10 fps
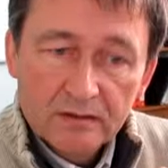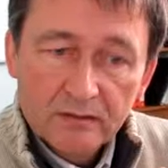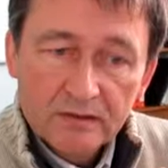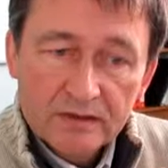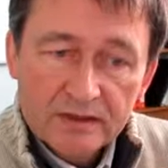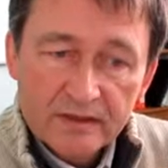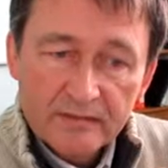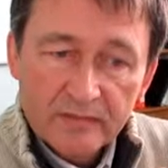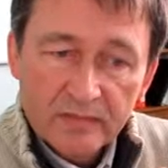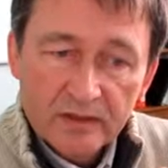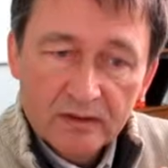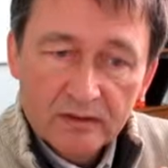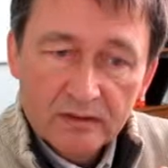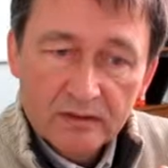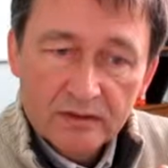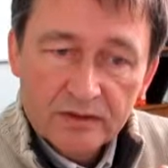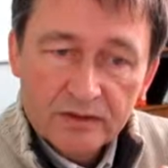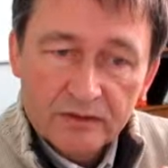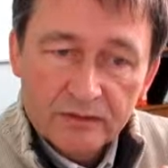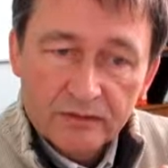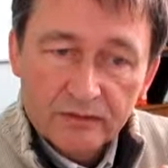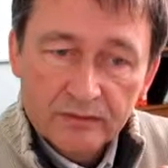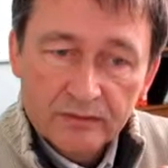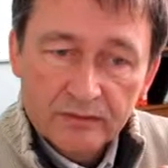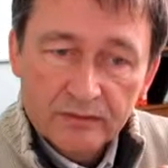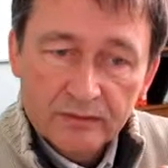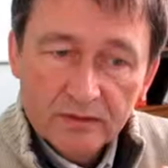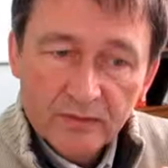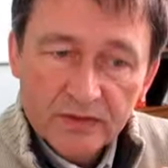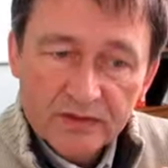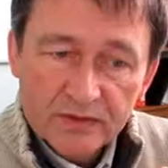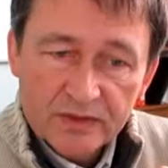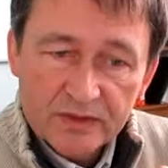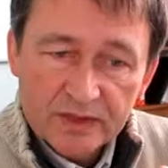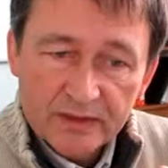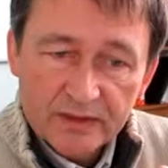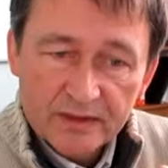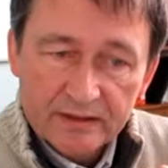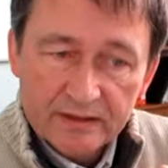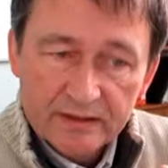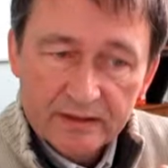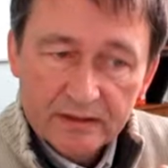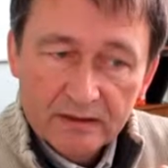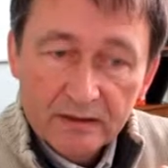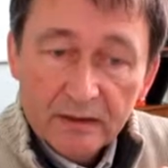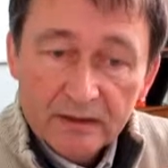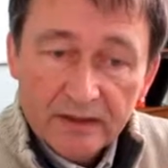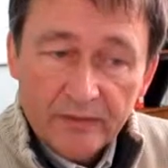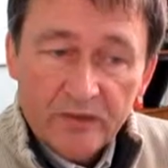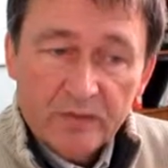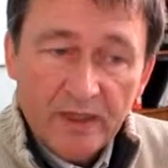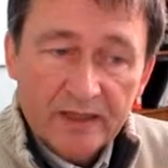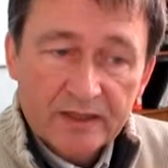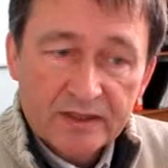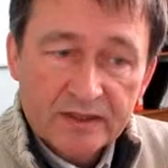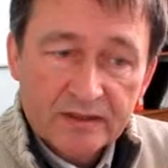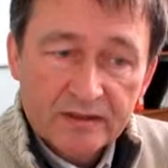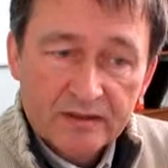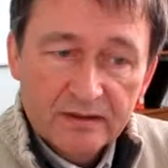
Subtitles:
1 step, 2. The press was tight, and I was past.